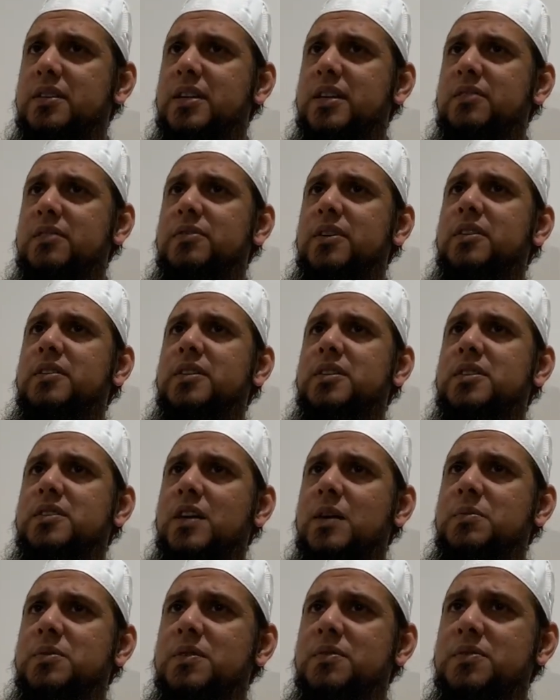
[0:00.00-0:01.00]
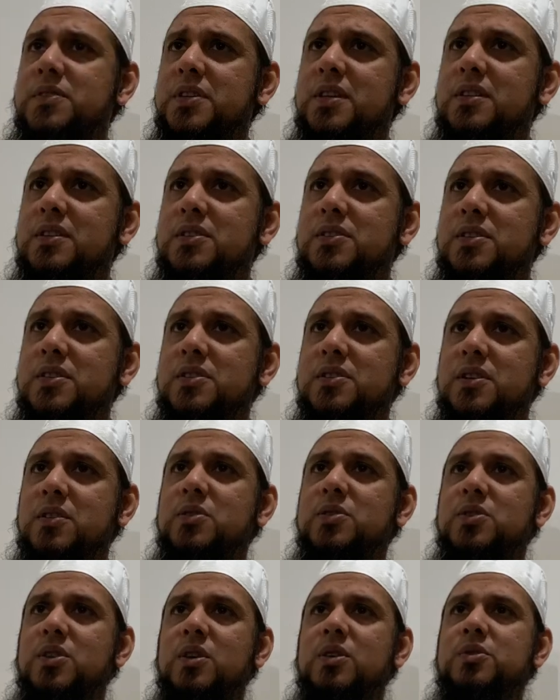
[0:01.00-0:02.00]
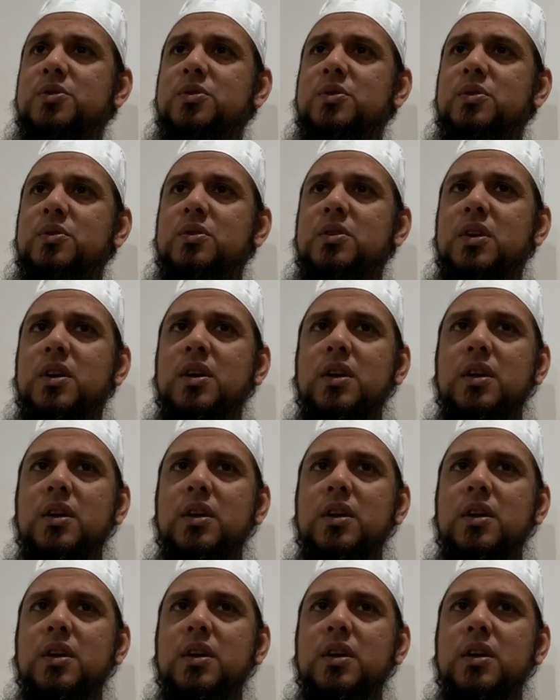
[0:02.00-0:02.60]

various types of sicknesses, there is also